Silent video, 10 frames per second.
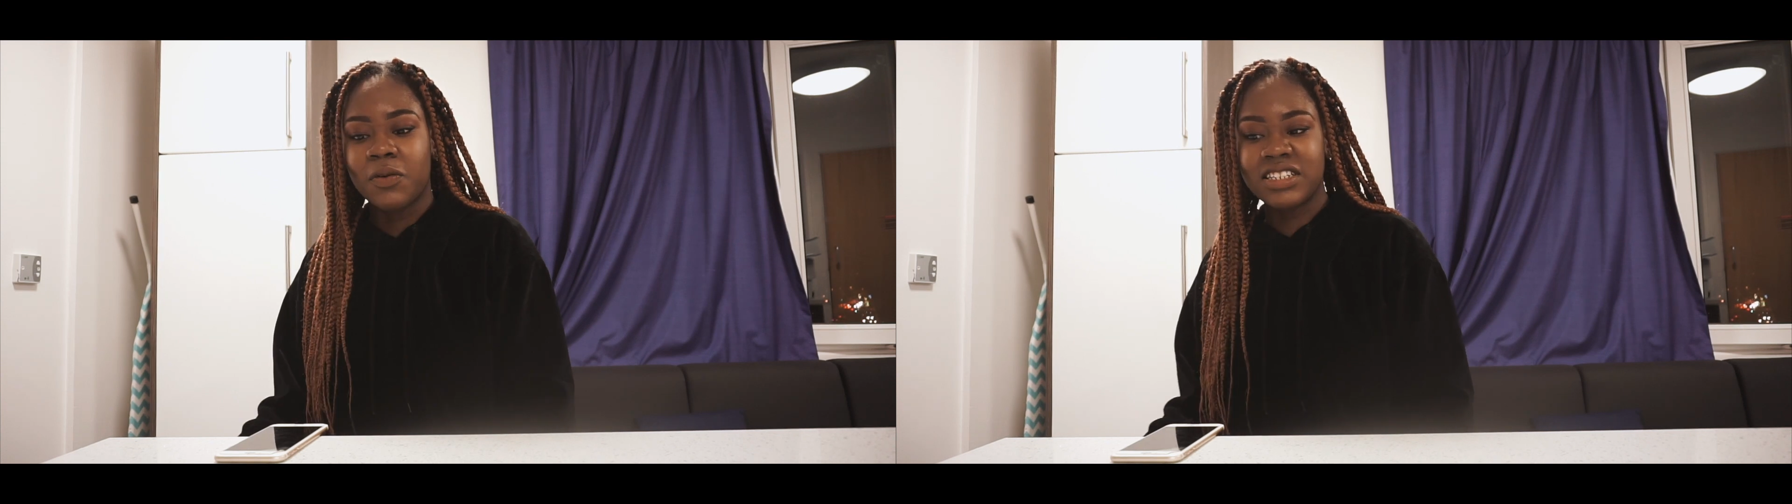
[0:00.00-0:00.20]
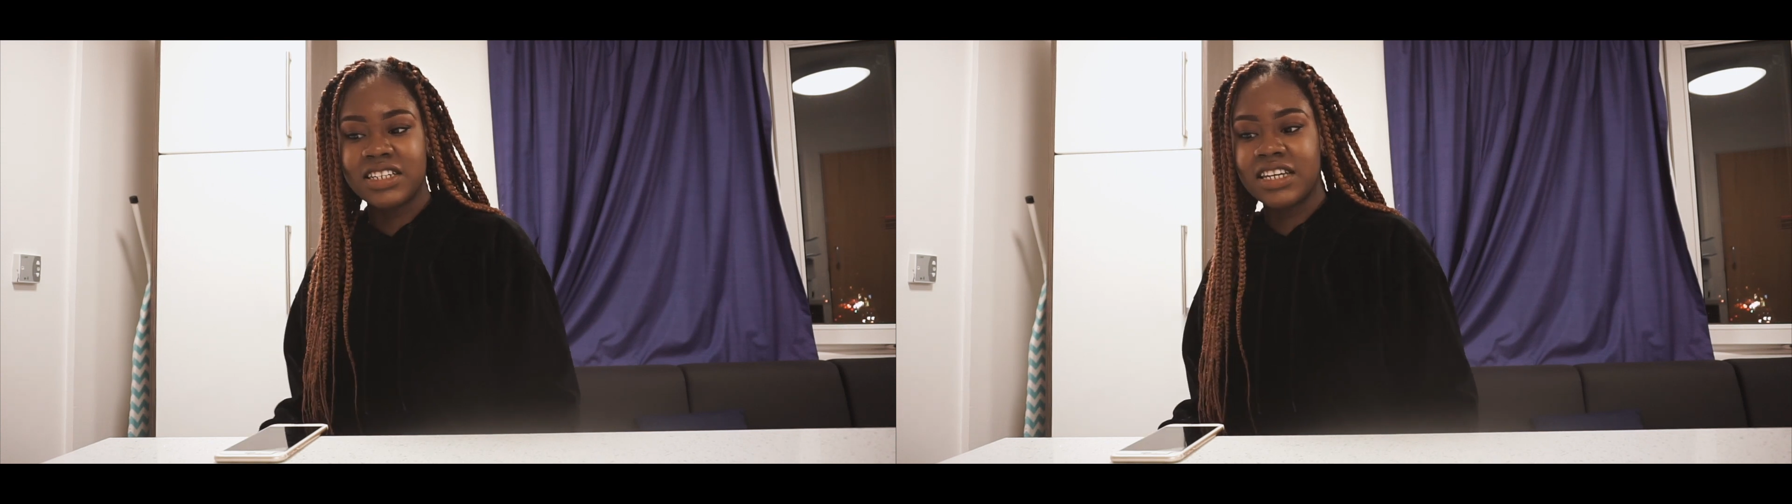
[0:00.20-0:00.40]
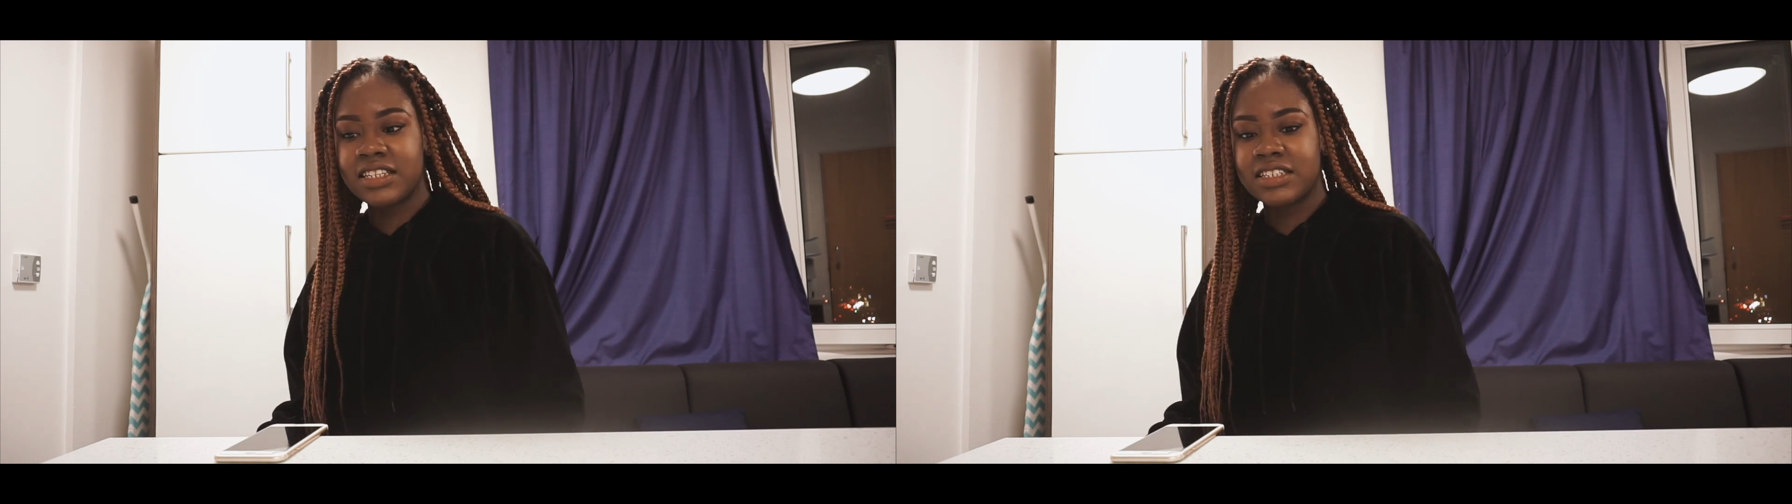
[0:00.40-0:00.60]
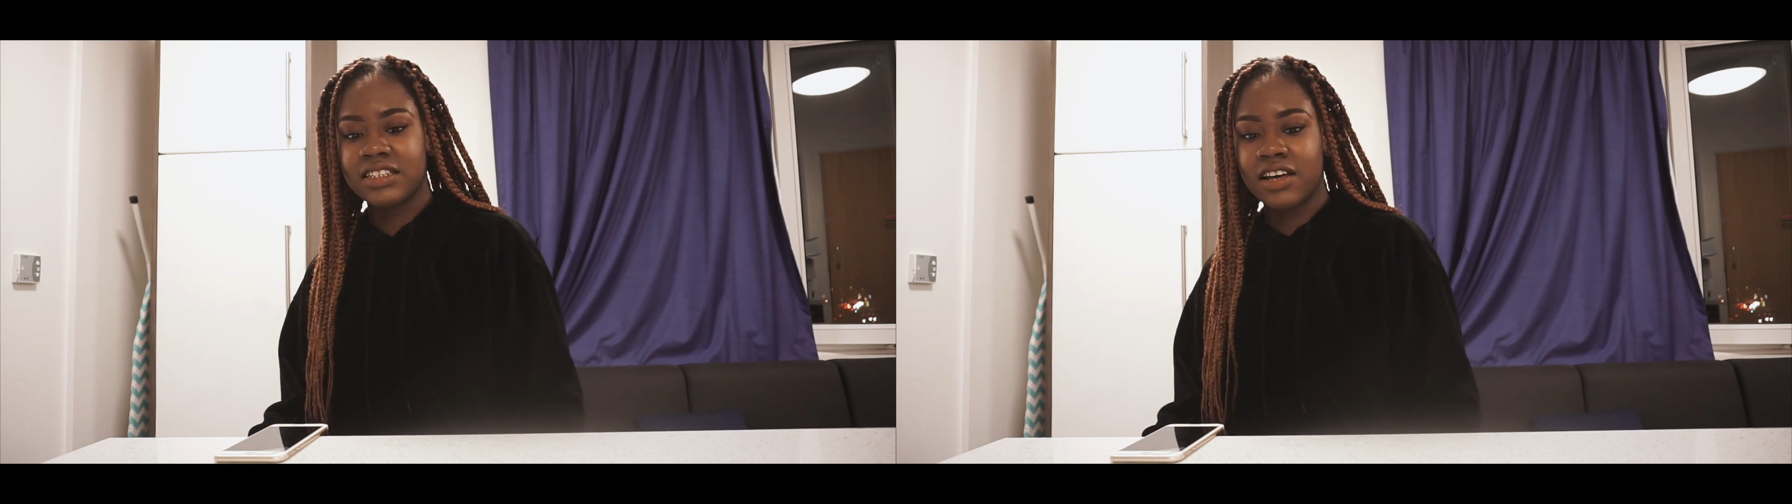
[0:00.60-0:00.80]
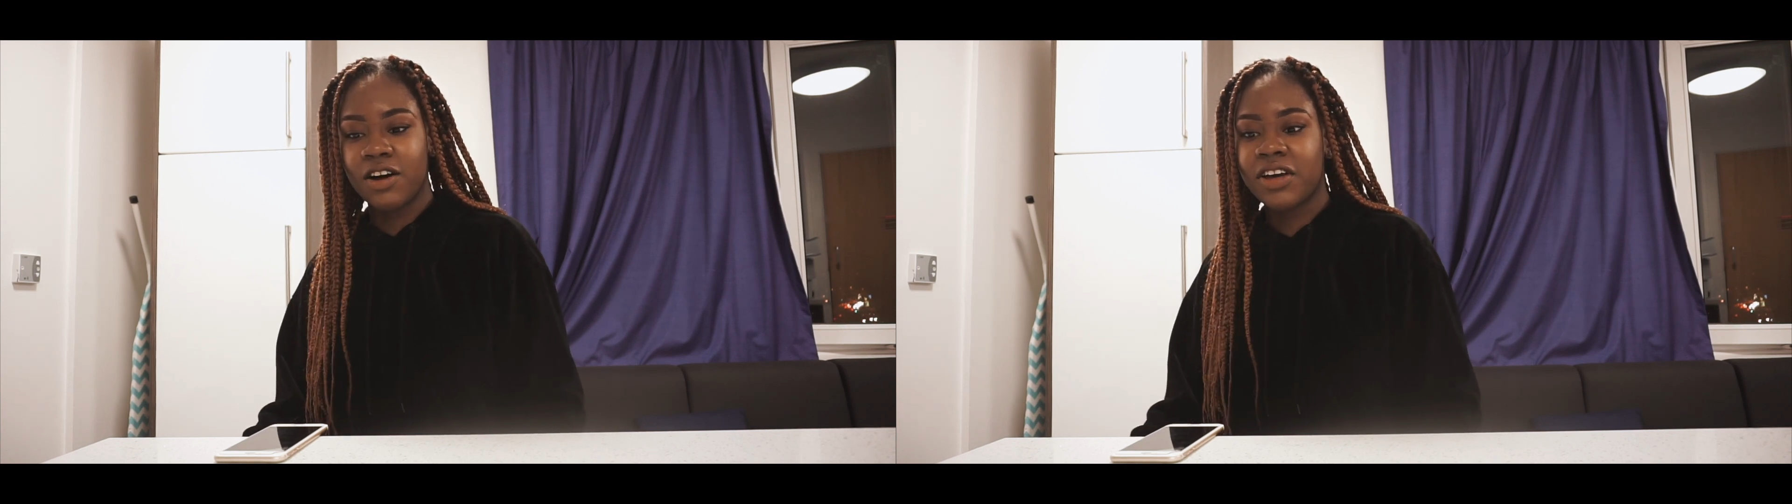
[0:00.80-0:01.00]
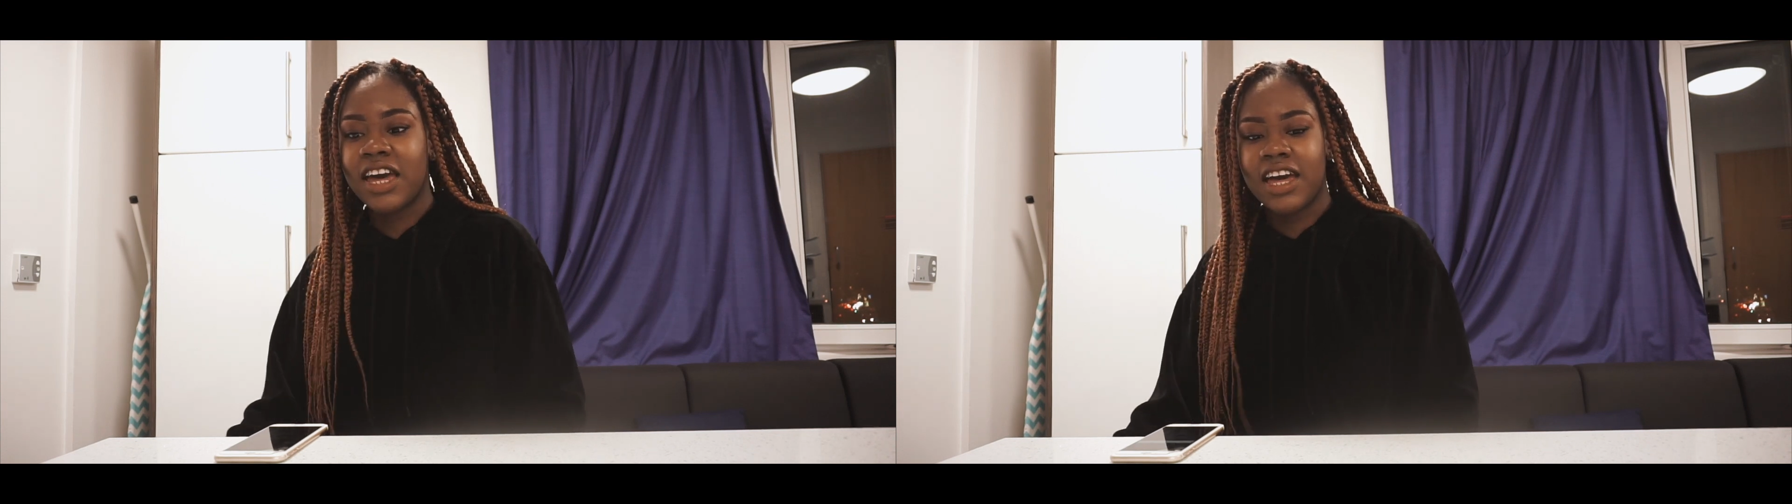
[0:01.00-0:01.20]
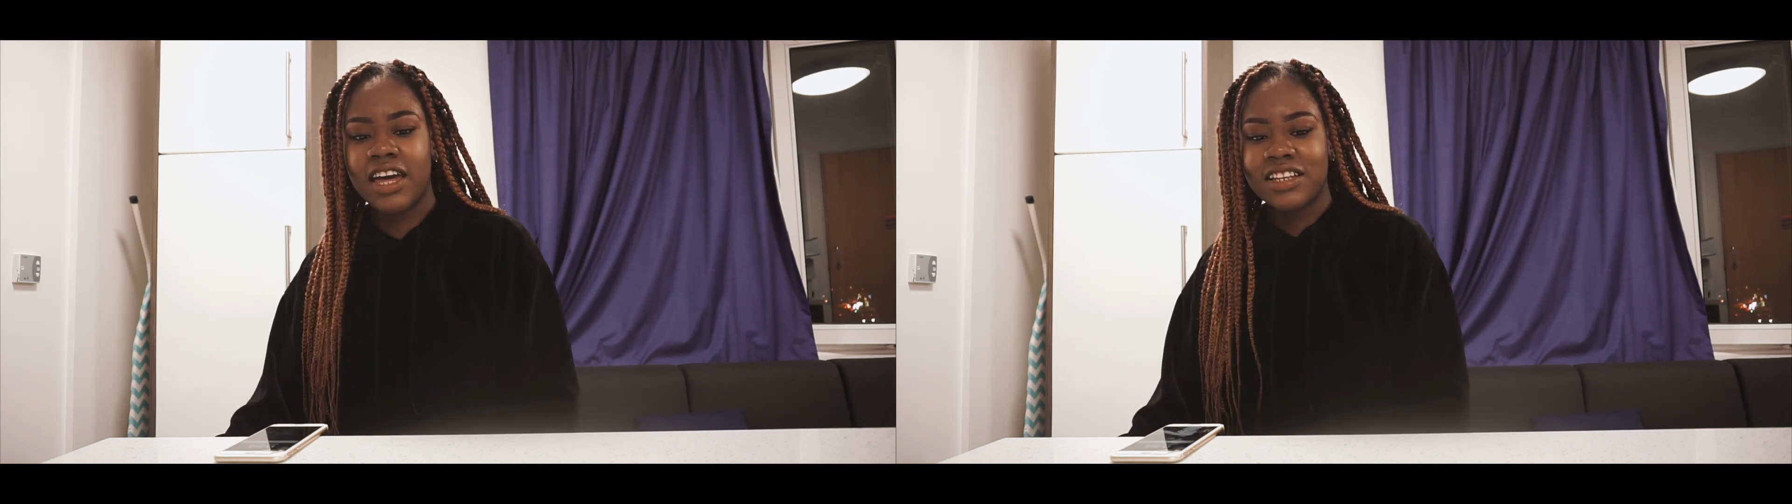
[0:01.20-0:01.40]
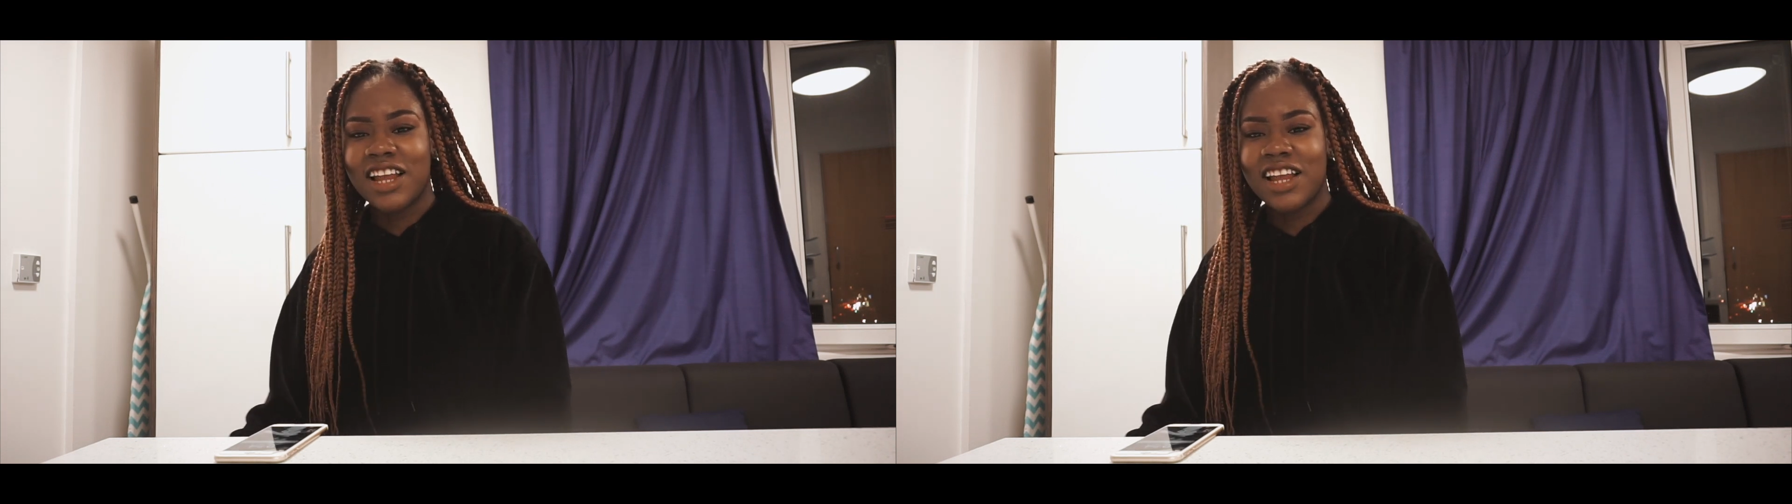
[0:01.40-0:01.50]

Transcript: which is okay.